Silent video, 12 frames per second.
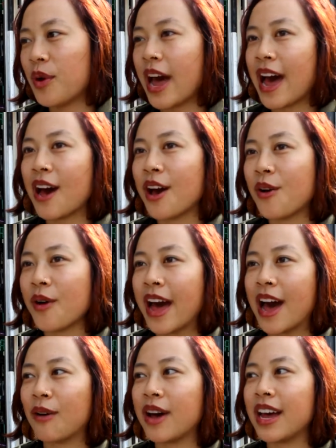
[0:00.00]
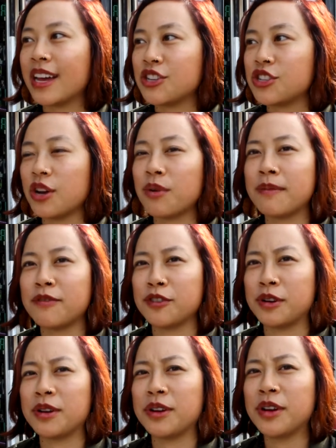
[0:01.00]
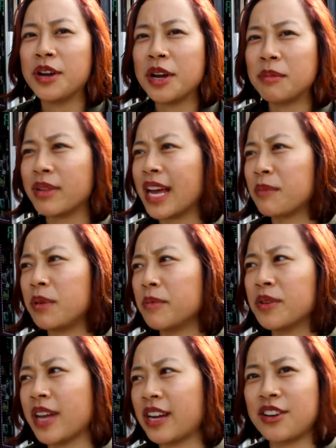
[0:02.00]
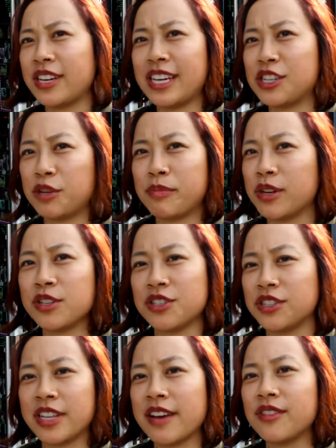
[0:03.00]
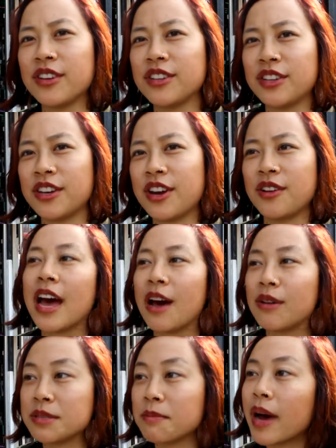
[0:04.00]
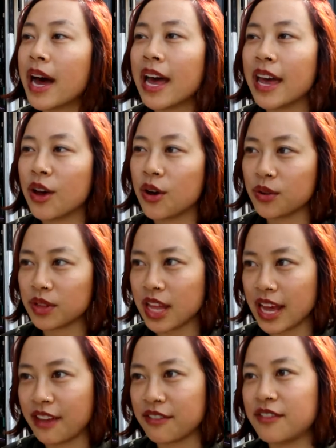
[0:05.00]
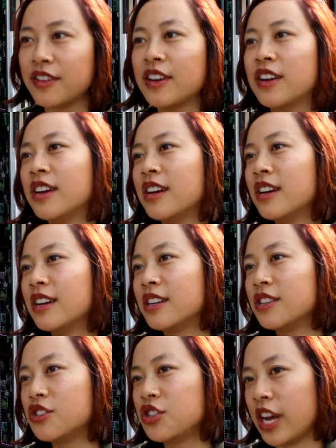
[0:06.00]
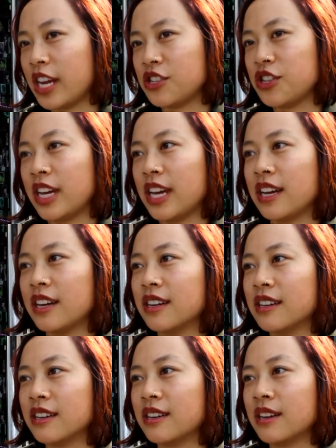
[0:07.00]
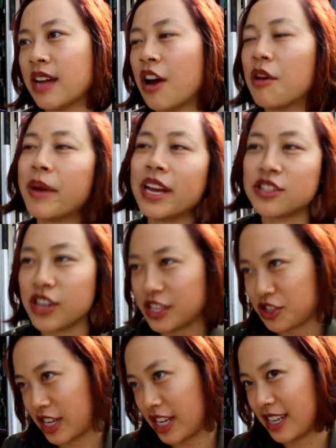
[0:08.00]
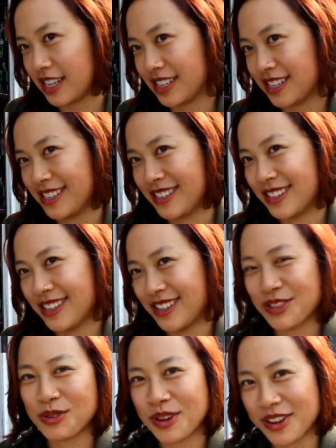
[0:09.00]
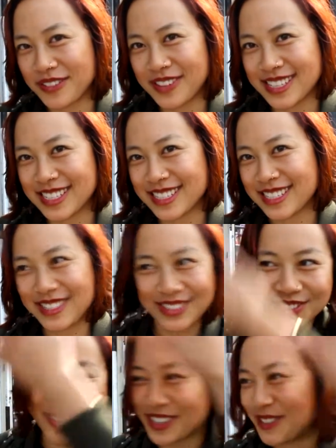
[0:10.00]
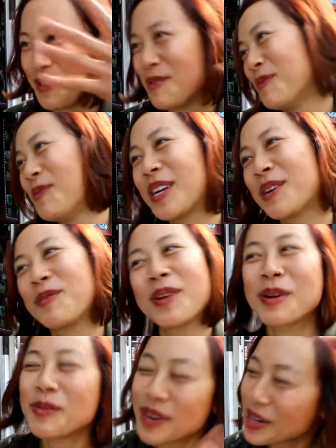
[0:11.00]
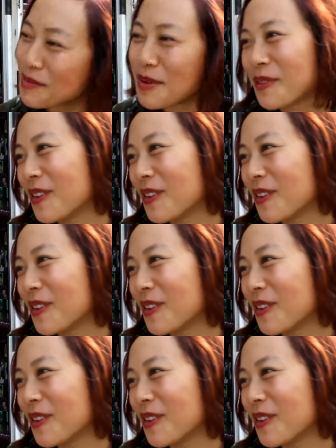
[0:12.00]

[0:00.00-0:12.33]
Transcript: how how I show up for black people like on an interpersonal level, you know? Mm-hmm. How is my own life changing? How am I changing through all of this rigmarole? Rick rick rick rick rick rick